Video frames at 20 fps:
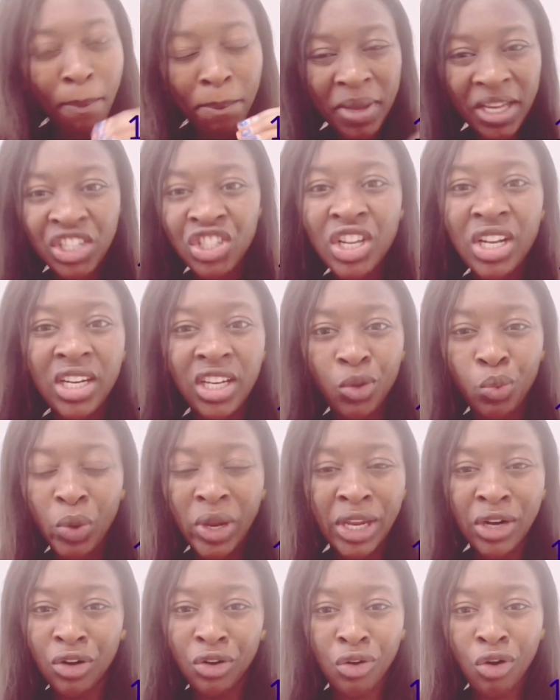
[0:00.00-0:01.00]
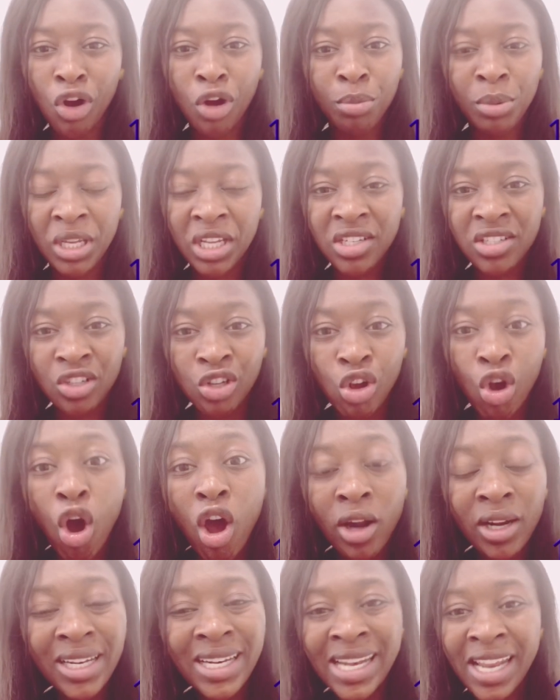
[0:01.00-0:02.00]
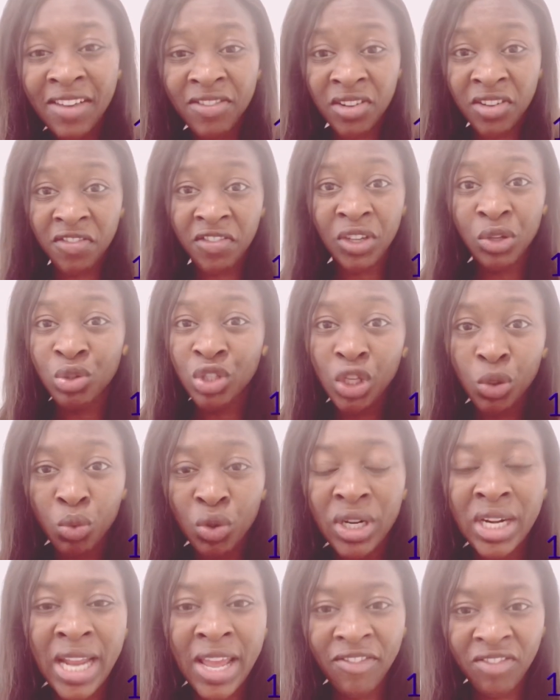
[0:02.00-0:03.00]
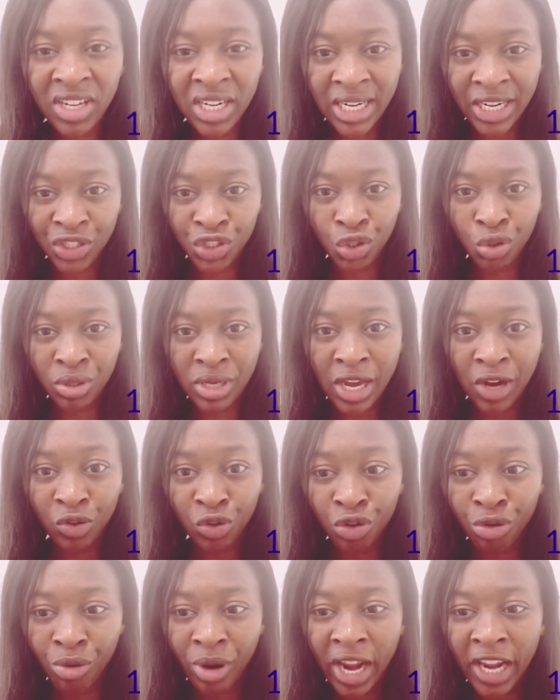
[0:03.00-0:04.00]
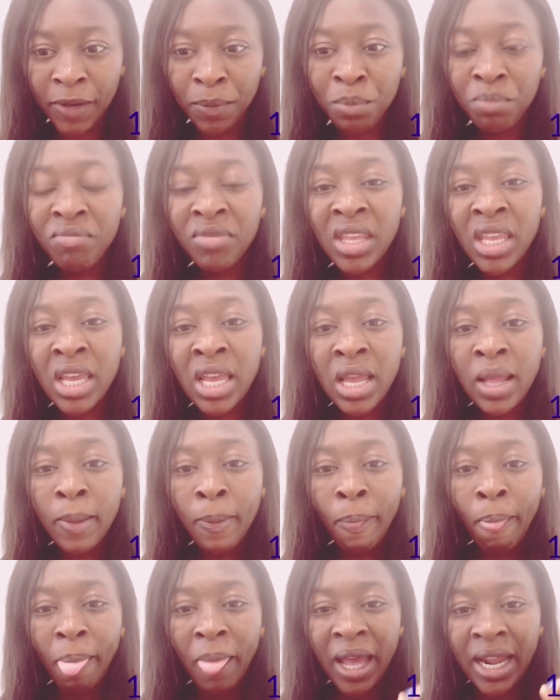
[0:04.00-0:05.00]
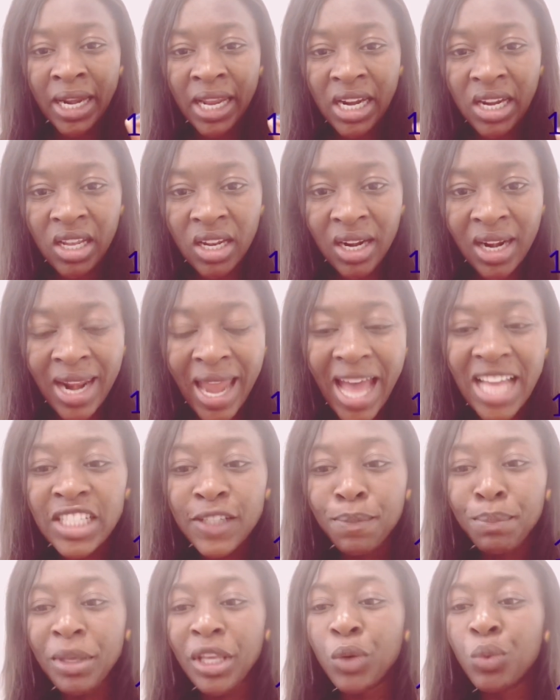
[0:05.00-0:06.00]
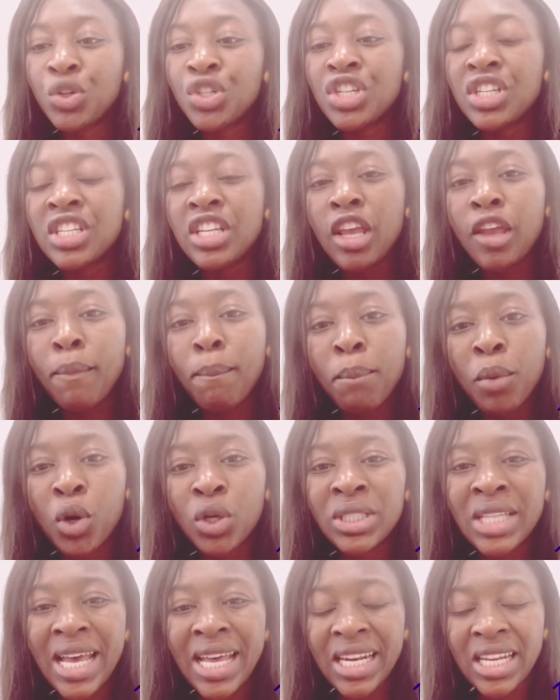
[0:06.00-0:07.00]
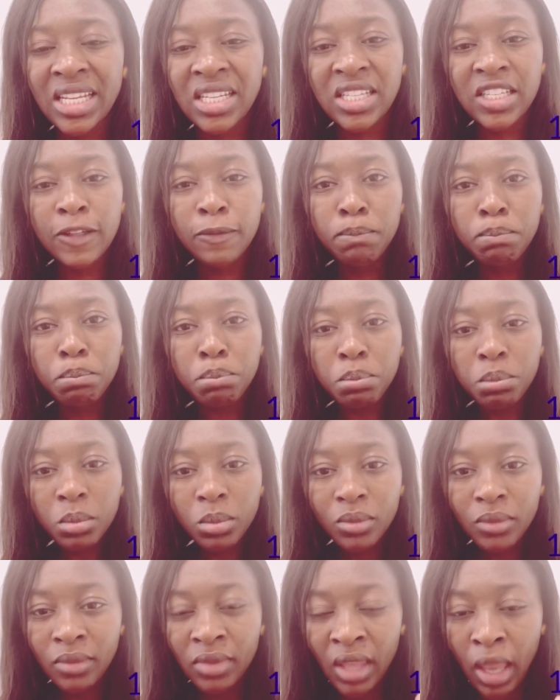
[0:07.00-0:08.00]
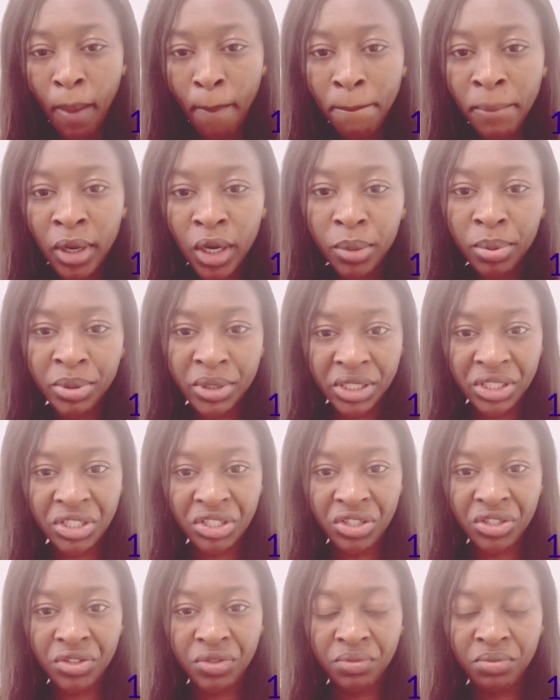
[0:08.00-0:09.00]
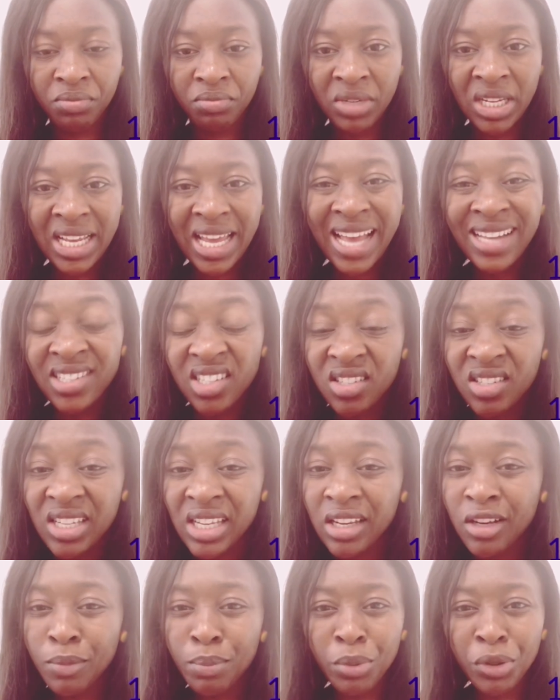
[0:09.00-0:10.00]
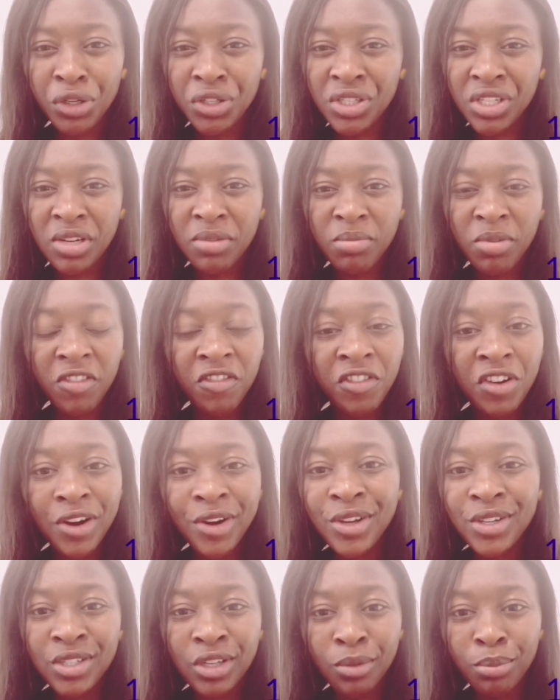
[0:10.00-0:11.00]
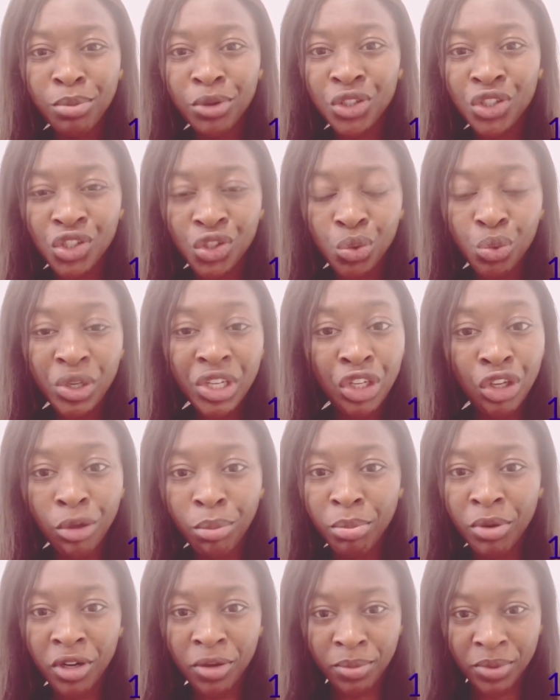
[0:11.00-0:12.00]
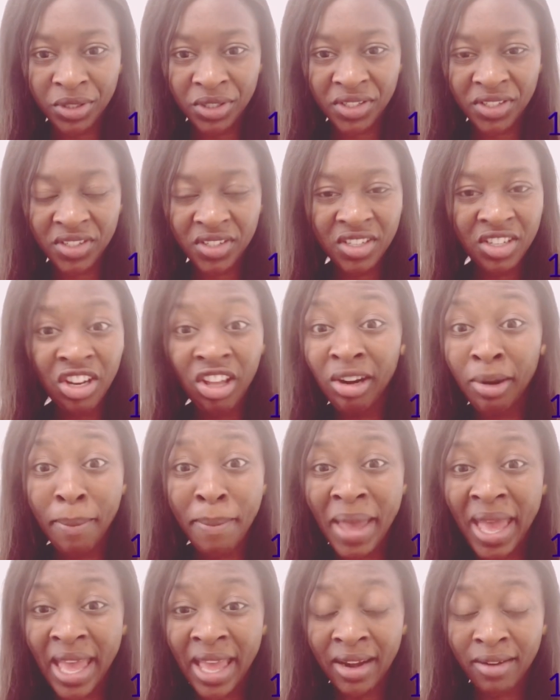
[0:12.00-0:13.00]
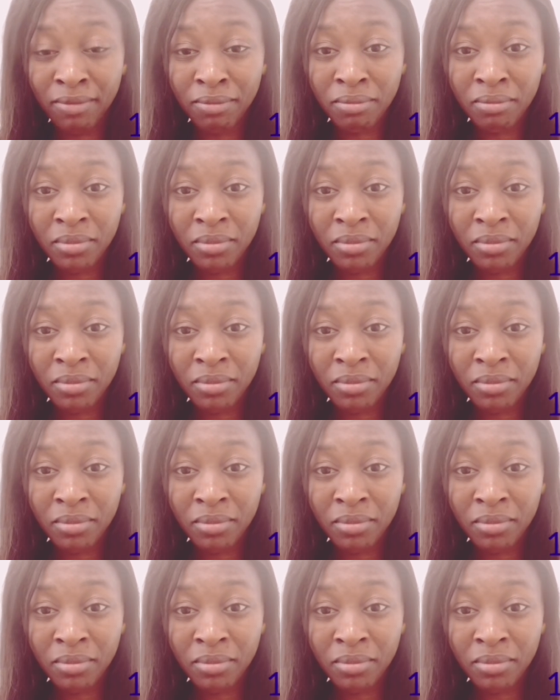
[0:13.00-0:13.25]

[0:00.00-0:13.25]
Patiently wait on God, because God never fails. He will never let you down, all right? And then the last P, which is important, is purpose. As a single person, be focused on pursuing your purpose, not a man